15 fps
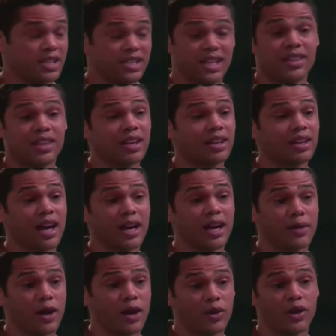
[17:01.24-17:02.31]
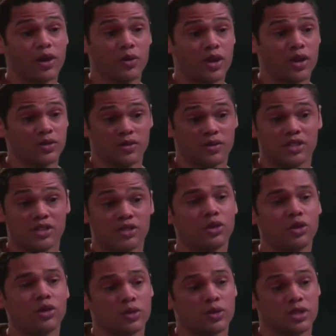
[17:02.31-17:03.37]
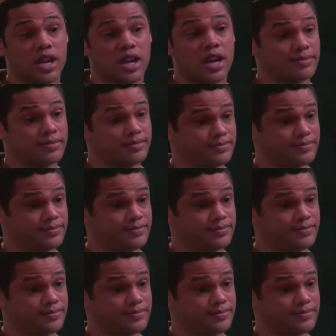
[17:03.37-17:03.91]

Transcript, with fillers: Because I think he lied about where he was when Victor Lord was shot.